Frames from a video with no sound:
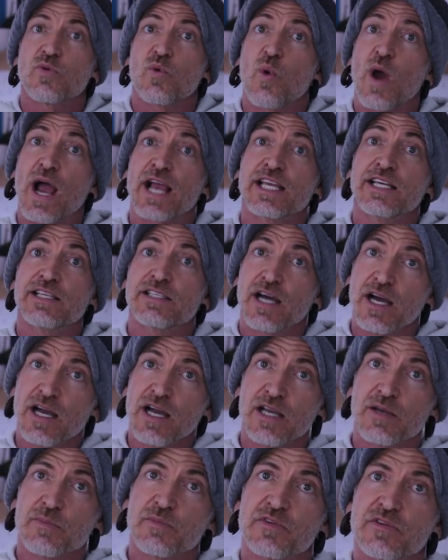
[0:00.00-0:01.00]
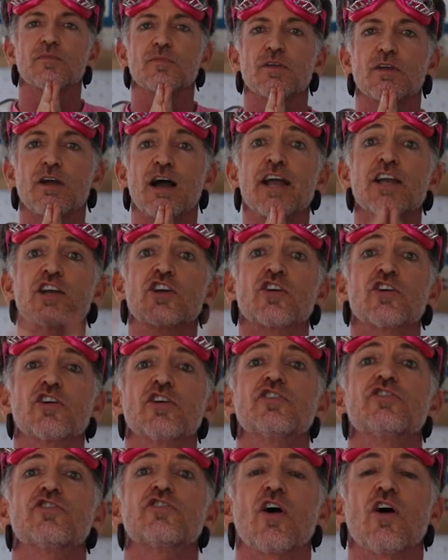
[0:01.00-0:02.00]
wacky times. I
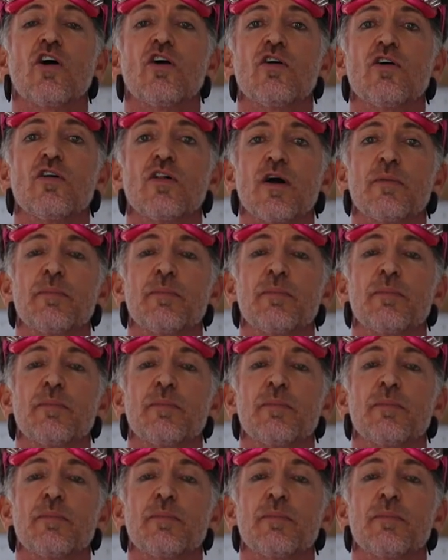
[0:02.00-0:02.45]
encourage all